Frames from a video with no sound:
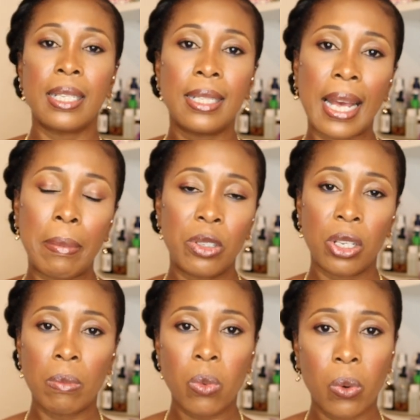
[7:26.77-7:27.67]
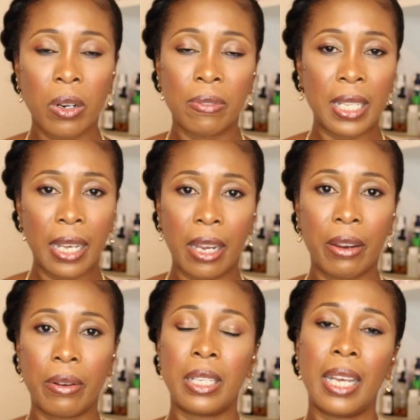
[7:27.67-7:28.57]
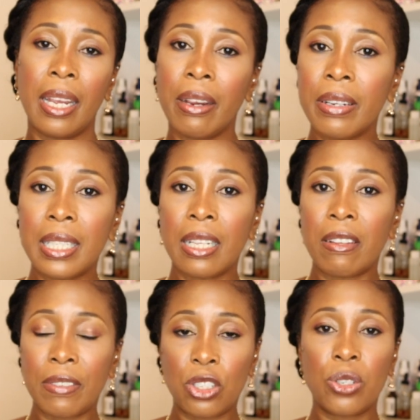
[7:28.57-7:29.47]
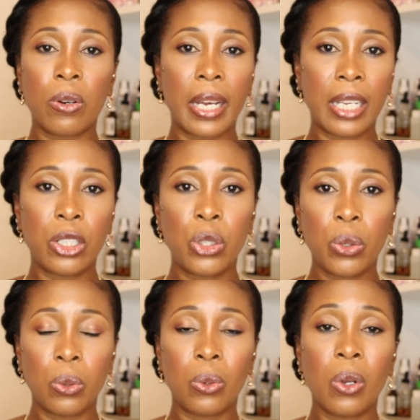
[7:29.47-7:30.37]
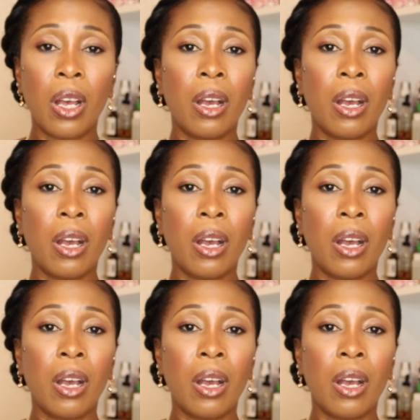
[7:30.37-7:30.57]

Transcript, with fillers: damaging more of the hair, and the hair itself is trying to